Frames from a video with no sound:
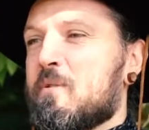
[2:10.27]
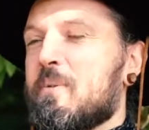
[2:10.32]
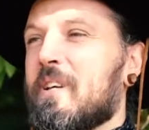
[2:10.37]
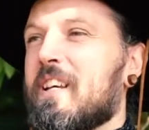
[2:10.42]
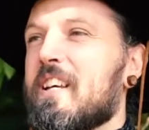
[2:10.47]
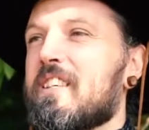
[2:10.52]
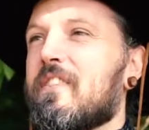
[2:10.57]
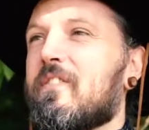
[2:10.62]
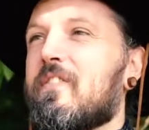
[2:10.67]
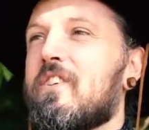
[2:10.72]

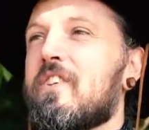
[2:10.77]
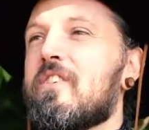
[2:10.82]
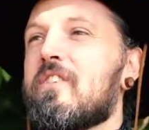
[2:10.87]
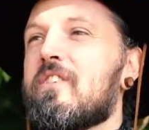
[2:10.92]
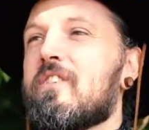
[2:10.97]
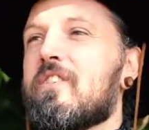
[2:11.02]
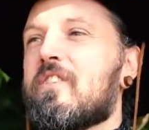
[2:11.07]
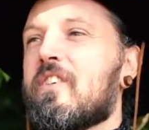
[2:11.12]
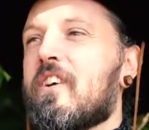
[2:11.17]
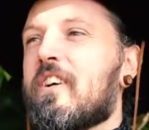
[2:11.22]
Because if
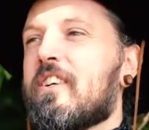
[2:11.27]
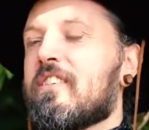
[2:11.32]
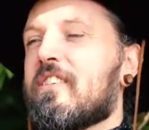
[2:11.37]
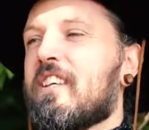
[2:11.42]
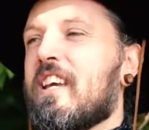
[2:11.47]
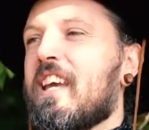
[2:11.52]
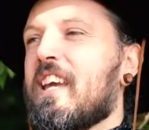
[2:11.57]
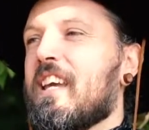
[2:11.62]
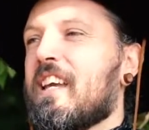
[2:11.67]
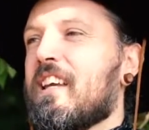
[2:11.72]
you start
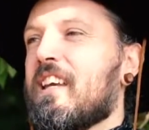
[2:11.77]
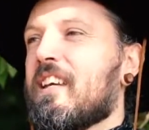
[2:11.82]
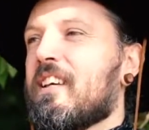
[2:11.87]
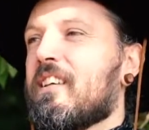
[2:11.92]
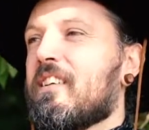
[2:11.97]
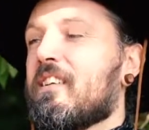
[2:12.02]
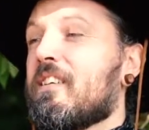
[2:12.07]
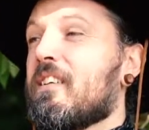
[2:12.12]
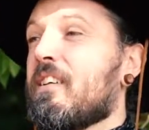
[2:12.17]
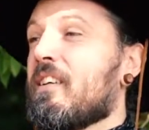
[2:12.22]
saying,
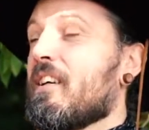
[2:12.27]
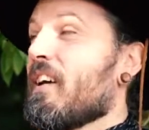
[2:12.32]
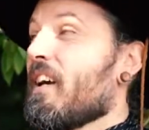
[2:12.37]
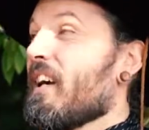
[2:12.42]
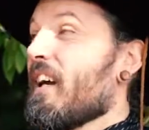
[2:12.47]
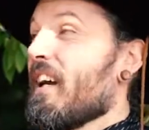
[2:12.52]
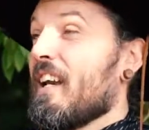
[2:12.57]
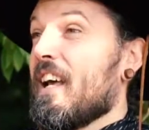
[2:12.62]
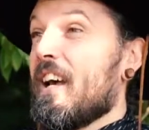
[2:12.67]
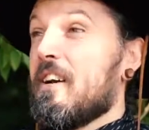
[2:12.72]

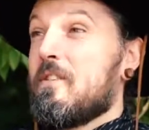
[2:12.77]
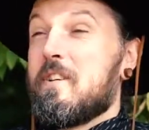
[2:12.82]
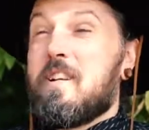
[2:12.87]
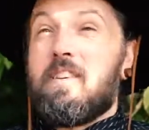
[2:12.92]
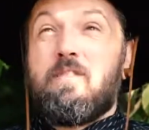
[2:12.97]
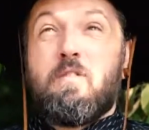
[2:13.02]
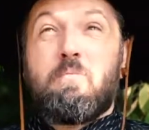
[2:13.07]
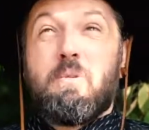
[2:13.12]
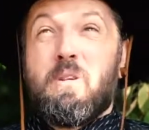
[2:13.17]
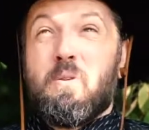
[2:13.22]
and I would
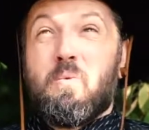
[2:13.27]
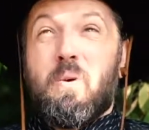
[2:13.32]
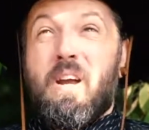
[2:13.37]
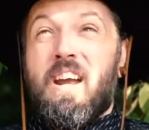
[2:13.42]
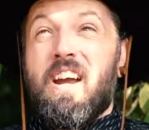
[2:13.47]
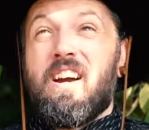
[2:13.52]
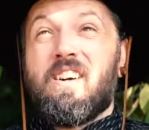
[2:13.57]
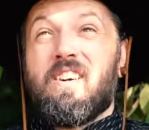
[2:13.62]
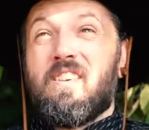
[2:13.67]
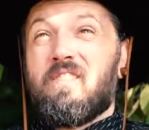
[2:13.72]
even
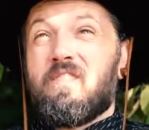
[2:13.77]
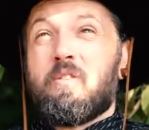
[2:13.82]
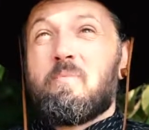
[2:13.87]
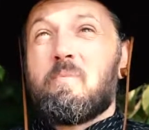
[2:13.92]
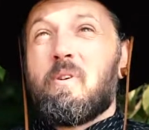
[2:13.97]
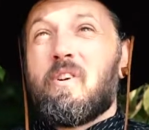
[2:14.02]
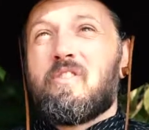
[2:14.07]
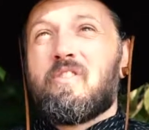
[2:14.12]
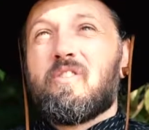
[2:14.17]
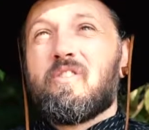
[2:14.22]
beware of
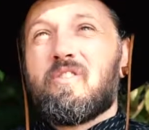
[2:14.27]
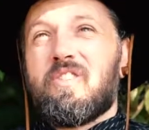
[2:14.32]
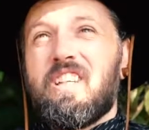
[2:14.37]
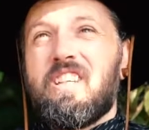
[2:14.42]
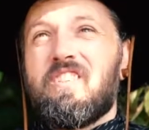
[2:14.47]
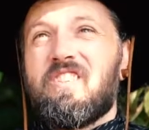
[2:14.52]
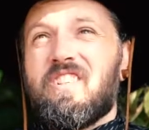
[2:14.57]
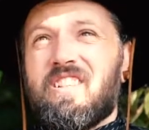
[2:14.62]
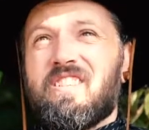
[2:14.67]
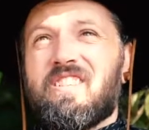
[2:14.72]
spiritual
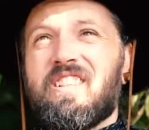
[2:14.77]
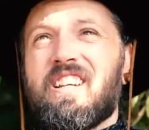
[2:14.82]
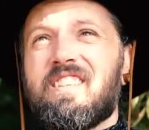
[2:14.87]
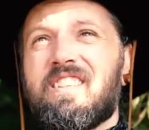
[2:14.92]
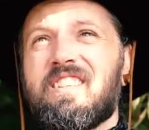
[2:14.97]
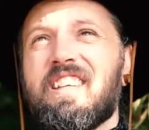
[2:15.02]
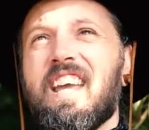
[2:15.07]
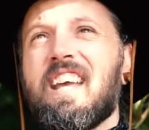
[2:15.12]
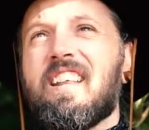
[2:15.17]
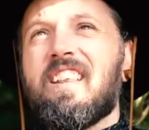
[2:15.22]
teachings that
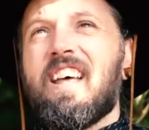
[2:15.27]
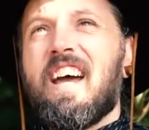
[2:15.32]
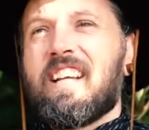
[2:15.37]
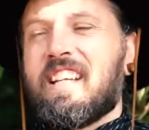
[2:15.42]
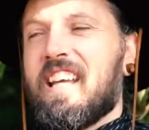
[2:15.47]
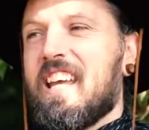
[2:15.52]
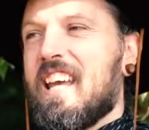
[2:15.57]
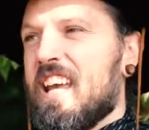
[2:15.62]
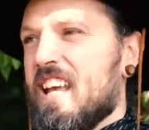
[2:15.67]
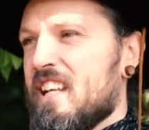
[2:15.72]
say like
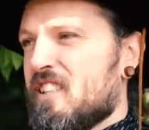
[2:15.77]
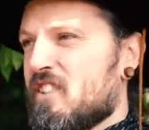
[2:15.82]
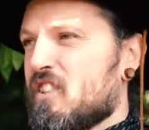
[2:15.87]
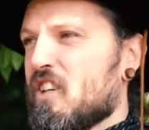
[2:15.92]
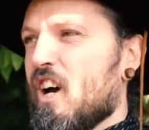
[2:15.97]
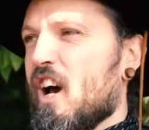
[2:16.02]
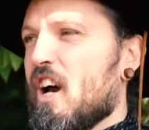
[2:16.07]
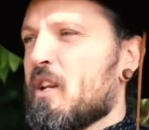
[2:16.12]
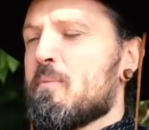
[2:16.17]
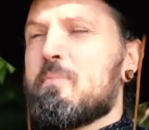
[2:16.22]
it's
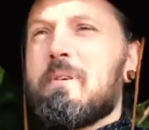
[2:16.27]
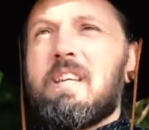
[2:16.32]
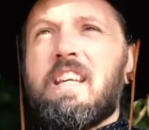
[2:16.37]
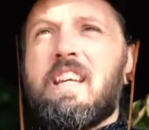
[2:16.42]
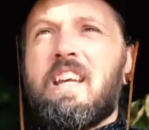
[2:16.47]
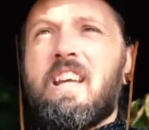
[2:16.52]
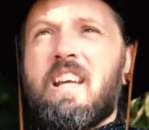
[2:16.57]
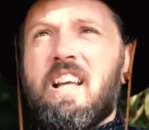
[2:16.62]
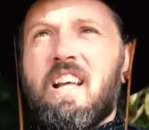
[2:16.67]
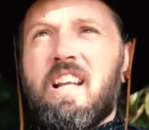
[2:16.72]
got to
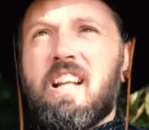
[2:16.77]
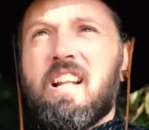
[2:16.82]
be